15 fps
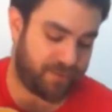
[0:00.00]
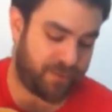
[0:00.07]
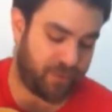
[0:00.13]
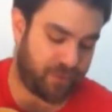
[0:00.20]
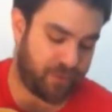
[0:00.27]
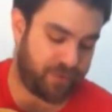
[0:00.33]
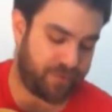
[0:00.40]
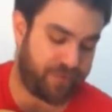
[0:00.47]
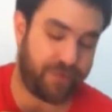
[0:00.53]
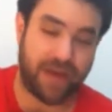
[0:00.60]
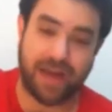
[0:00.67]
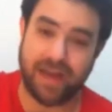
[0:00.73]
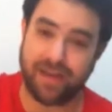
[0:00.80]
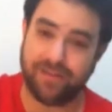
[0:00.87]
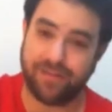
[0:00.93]
4,
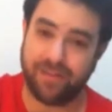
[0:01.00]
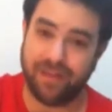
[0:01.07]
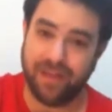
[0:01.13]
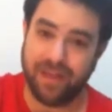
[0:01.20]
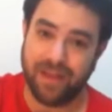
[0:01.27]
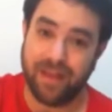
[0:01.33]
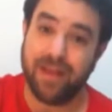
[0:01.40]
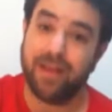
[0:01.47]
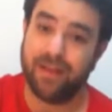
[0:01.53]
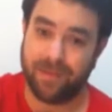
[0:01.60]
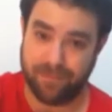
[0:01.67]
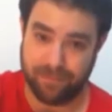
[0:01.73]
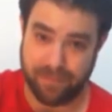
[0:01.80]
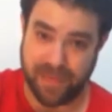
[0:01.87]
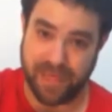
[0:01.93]
5
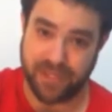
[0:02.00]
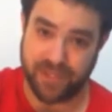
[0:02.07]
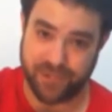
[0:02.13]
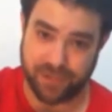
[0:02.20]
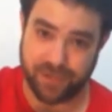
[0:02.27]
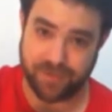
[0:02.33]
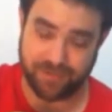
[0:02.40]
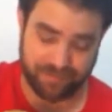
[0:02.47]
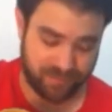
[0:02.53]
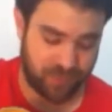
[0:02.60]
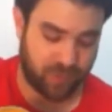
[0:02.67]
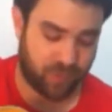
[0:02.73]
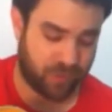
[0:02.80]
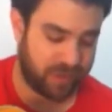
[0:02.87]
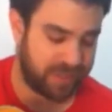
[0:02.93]
major
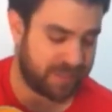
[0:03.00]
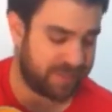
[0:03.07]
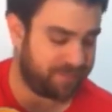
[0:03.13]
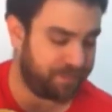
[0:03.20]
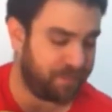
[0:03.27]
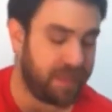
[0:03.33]
chords,